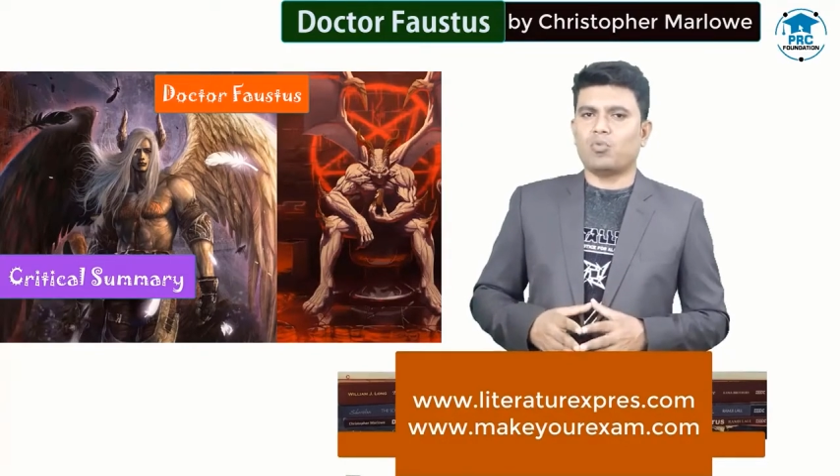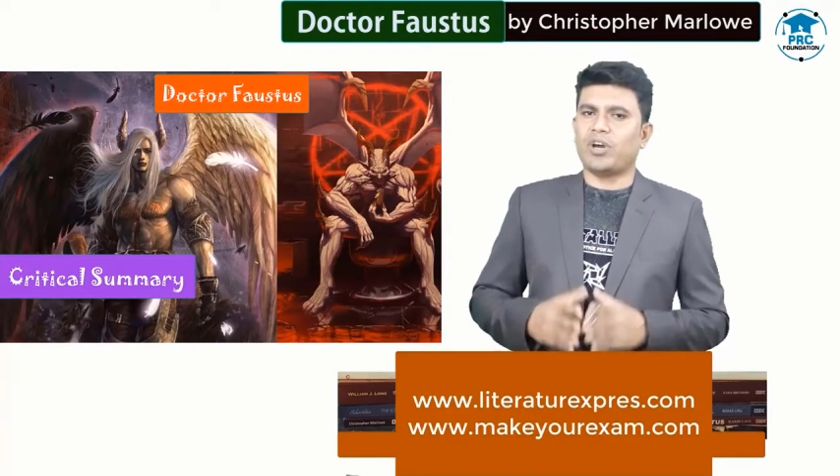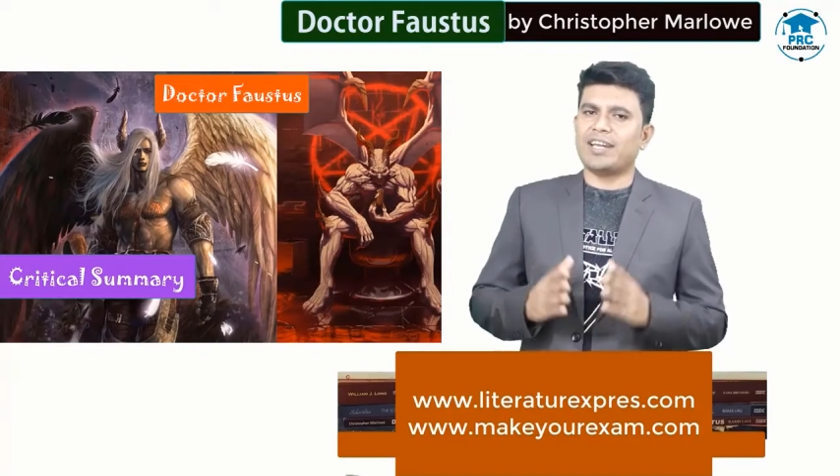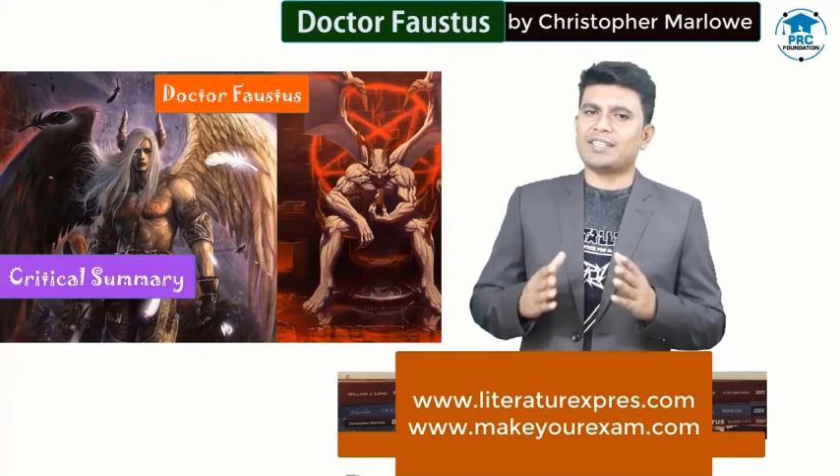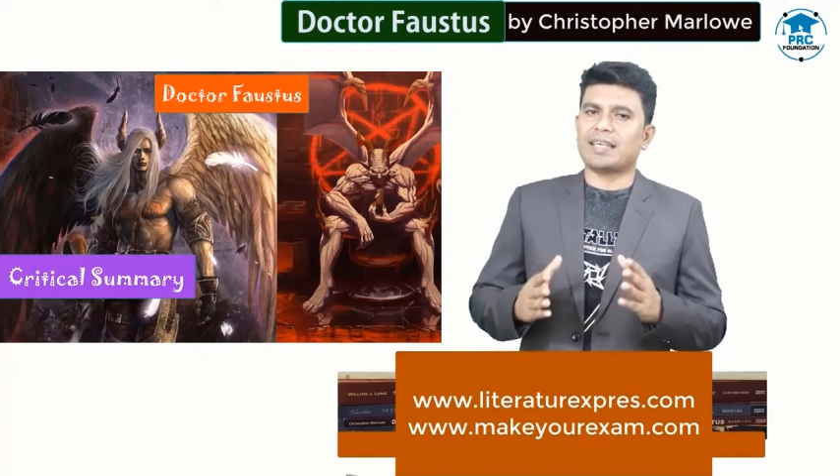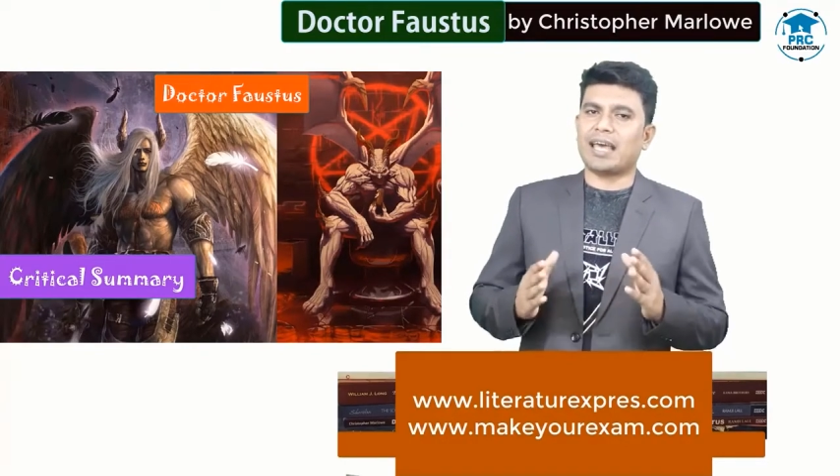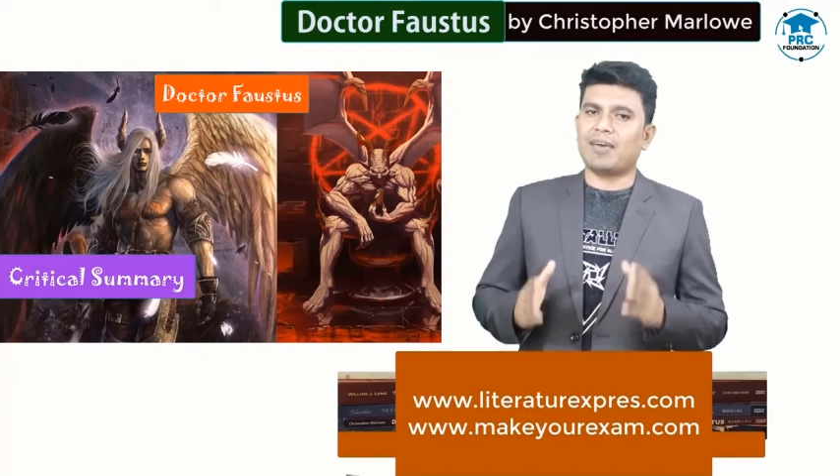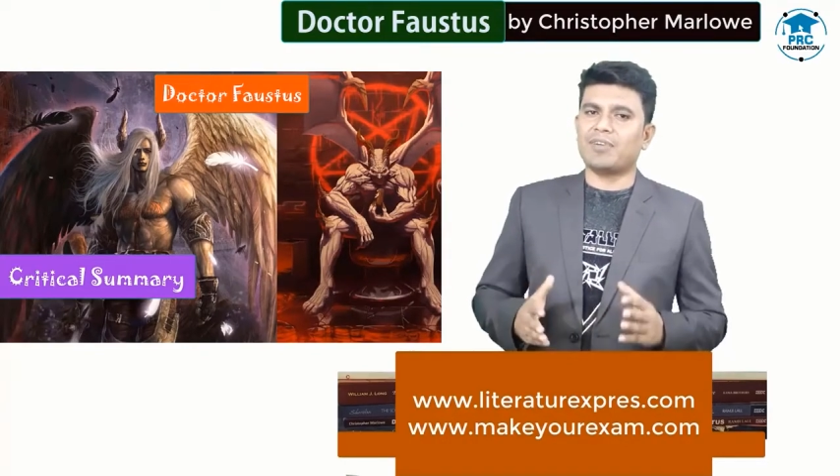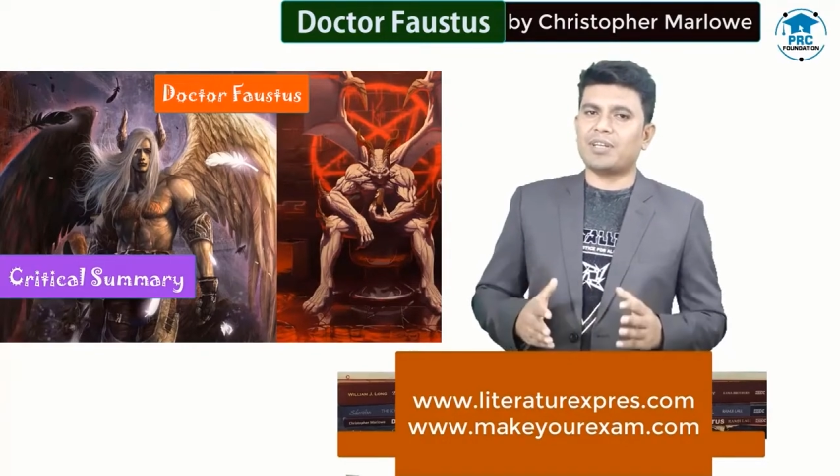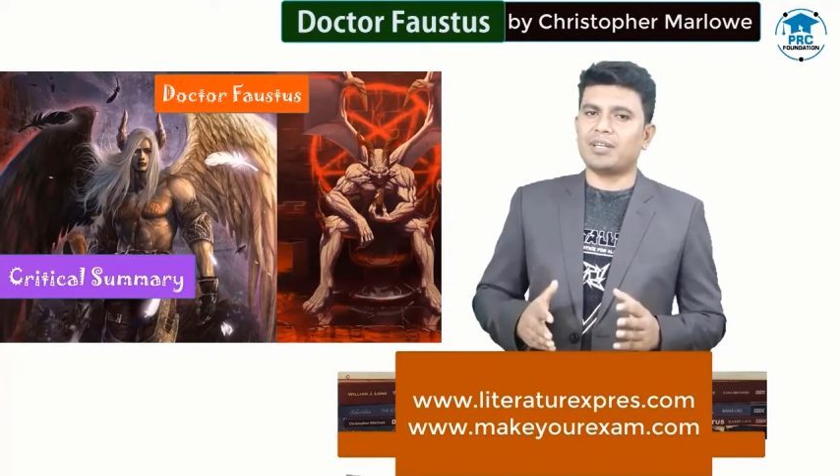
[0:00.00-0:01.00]
where is
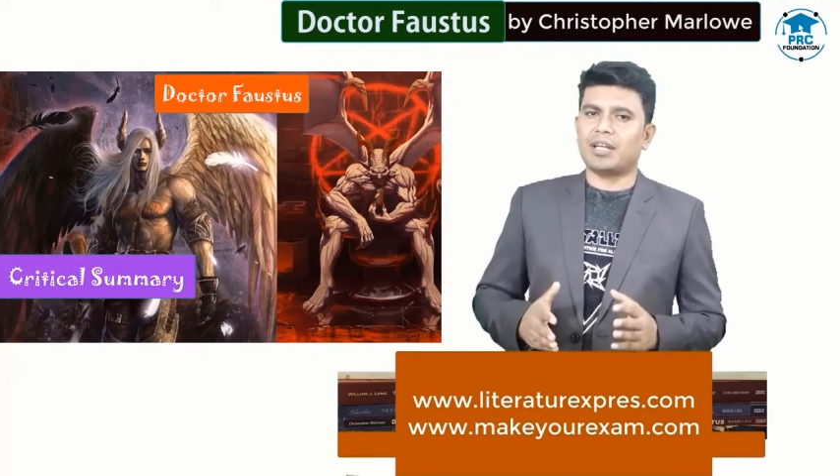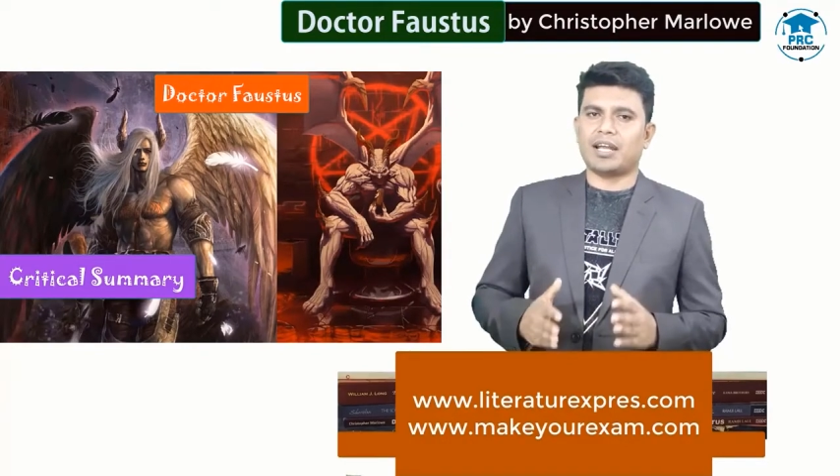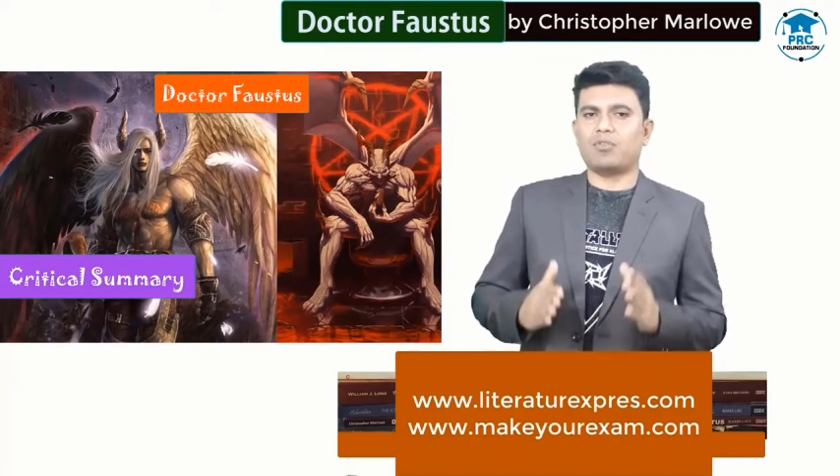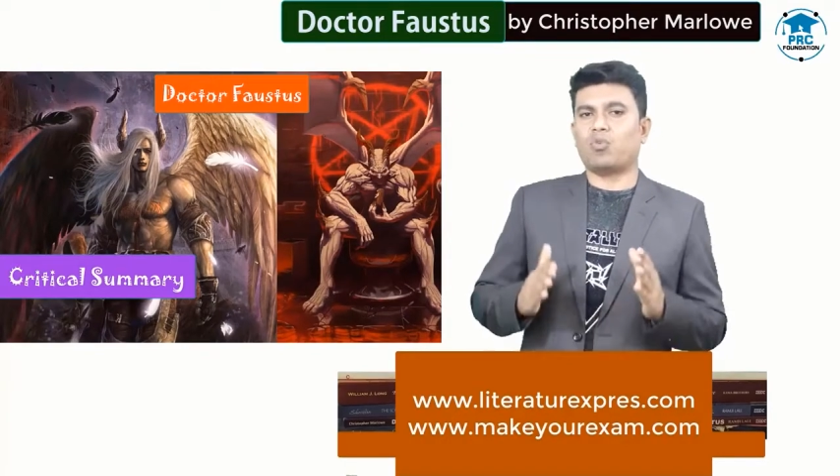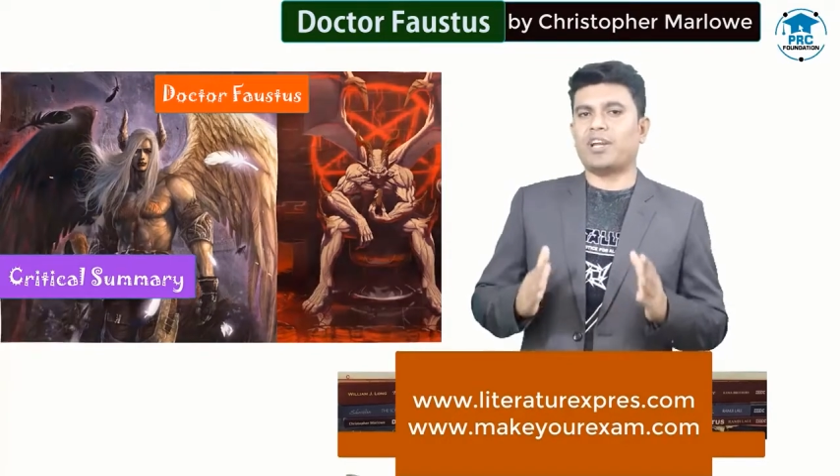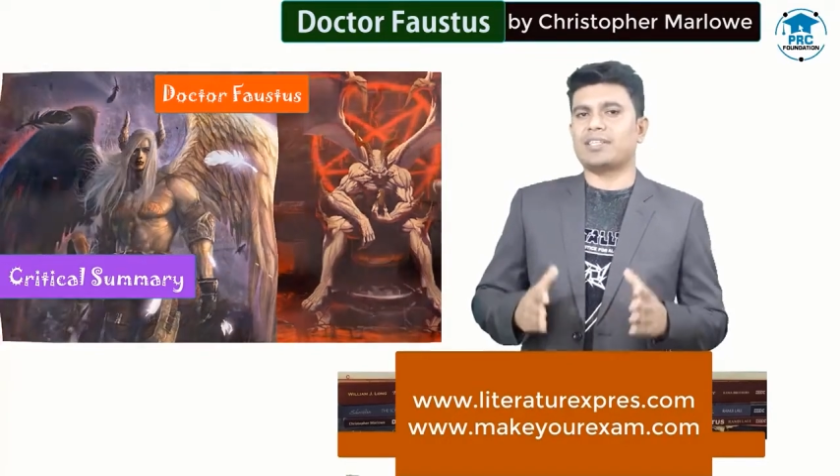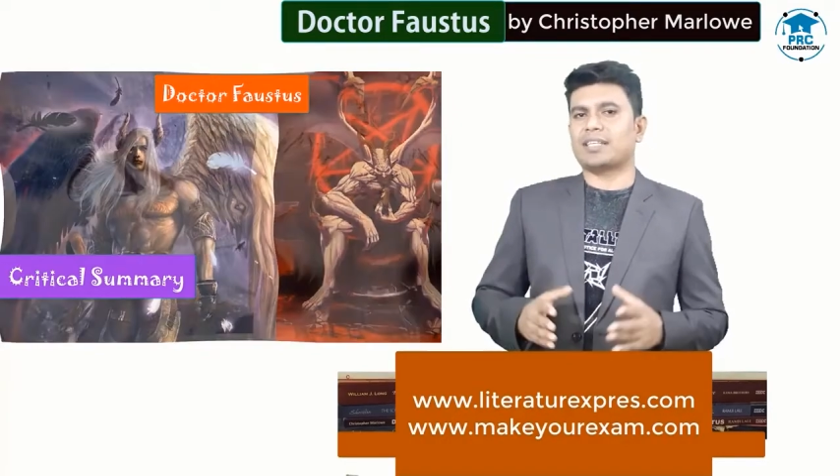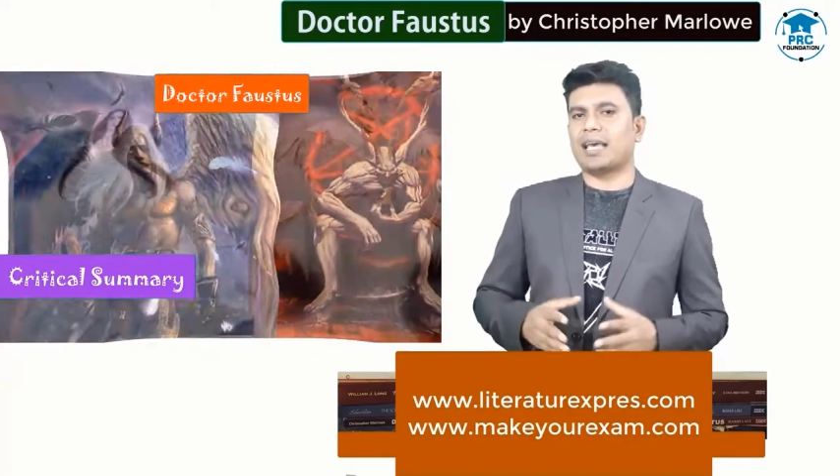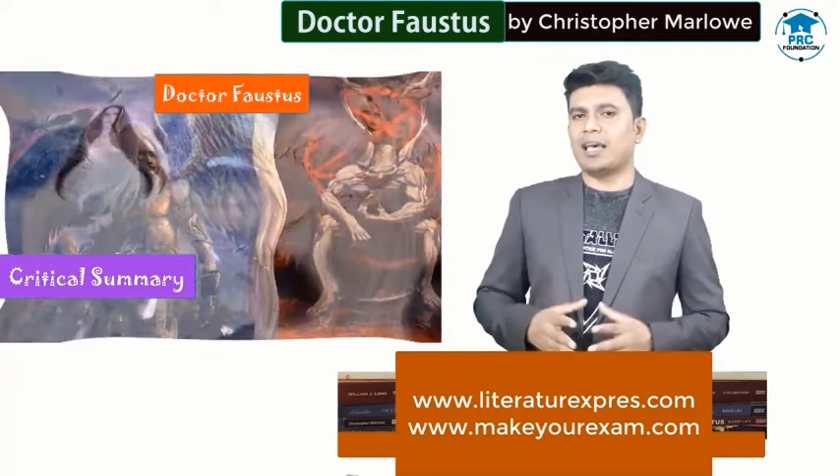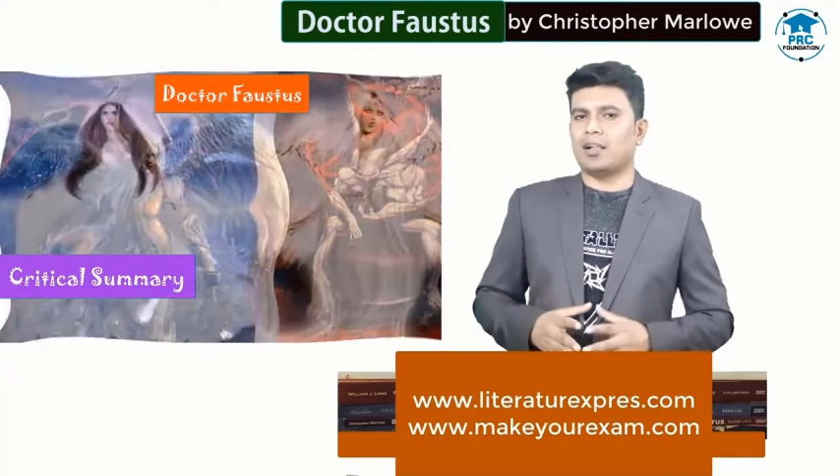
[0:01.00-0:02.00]
heaven and where
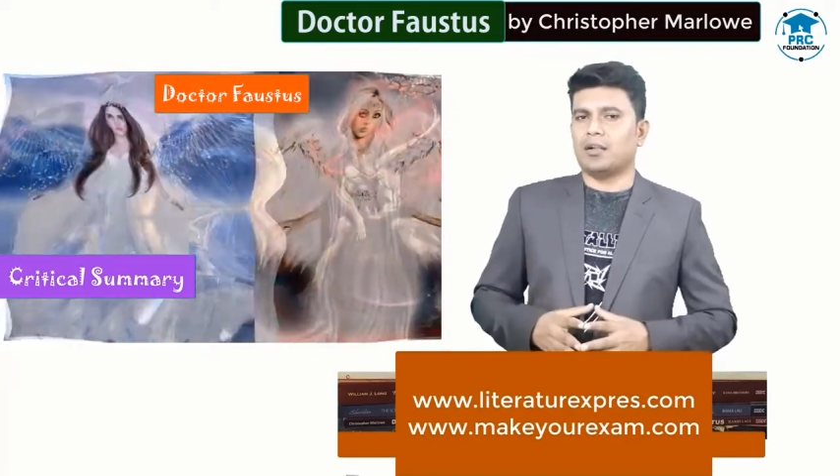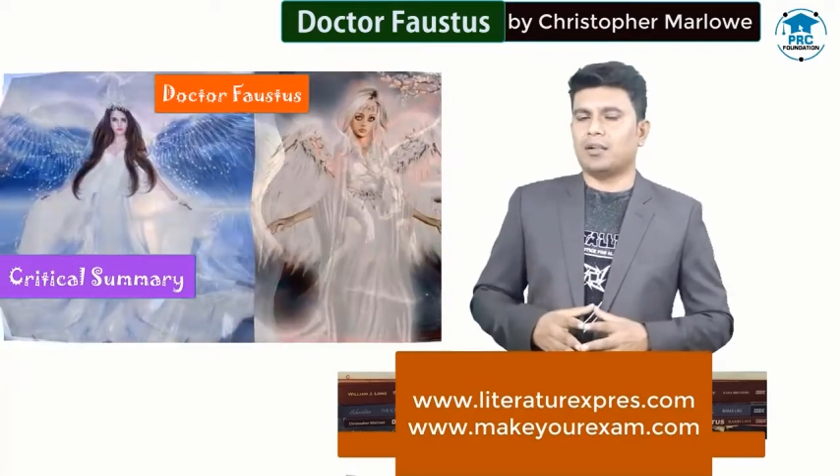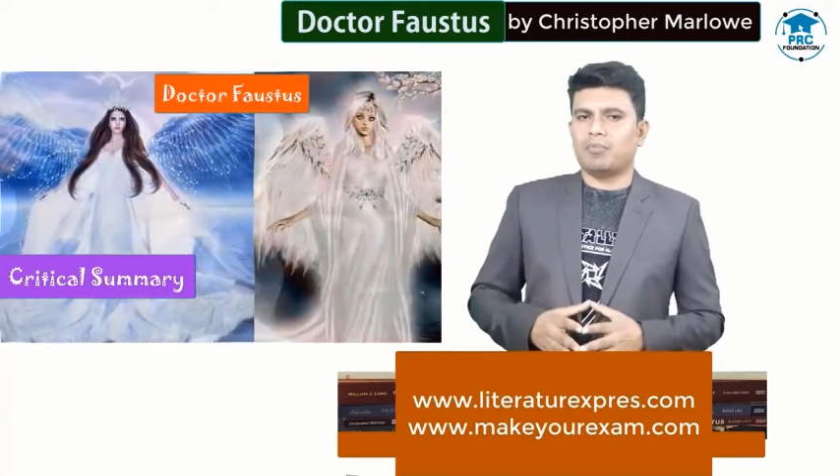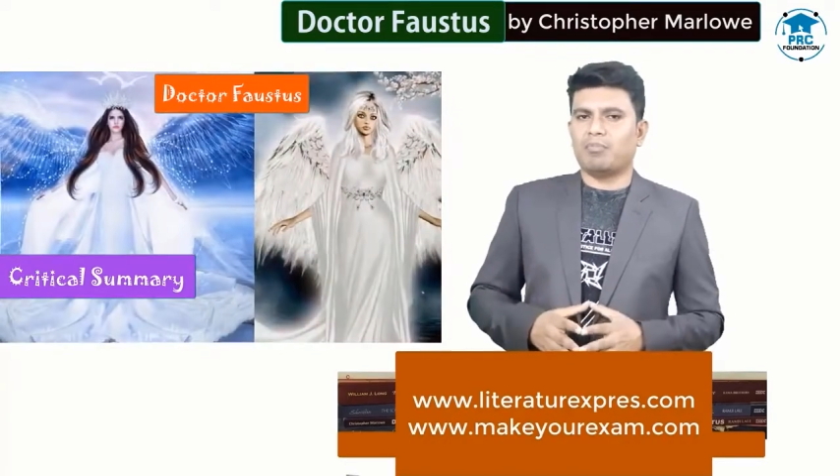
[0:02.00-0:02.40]
is hell?